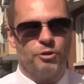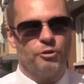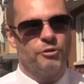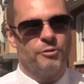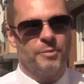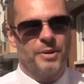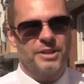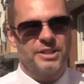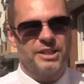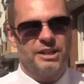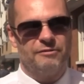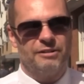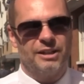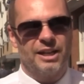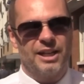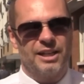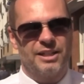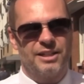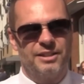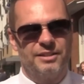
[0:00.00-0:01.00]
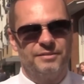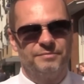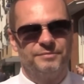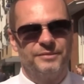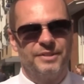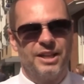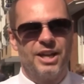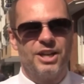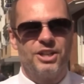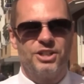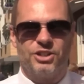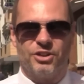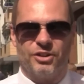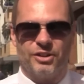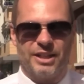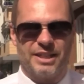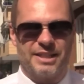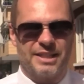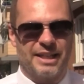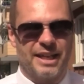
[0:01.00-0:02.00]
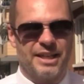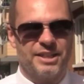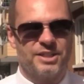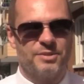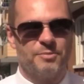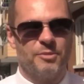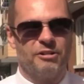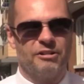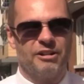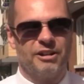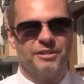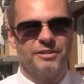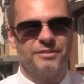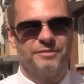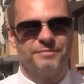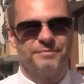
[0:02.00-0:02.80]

all from us here in London. Join us again tomorrow.